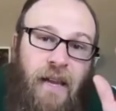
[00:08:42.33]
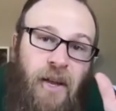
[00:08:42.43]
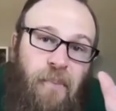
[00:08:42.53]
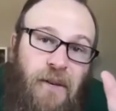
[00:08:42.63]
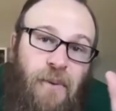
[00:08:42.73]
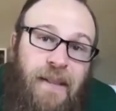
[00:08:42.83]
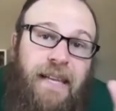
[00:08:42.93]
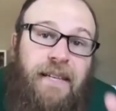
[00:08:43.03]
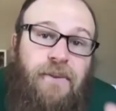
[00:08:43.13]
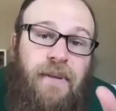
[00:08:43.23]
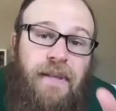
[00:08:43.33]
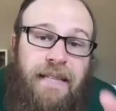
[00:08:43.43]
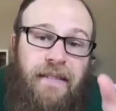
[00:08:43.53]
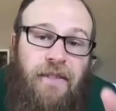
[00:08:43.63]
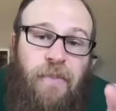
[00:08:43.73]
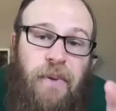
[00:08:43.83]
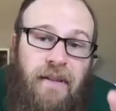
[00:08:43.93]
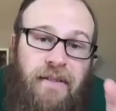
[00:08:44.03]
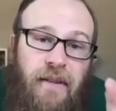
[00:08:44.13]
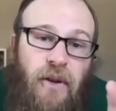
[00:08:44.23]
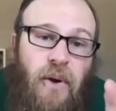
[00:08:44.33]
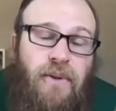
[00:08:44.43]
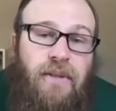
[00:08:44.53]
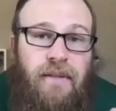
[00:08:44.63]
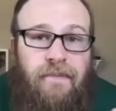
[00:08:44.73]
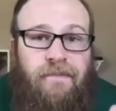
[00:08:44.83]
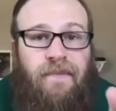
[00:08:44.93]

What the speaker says: between the Israelites' experience in Goshen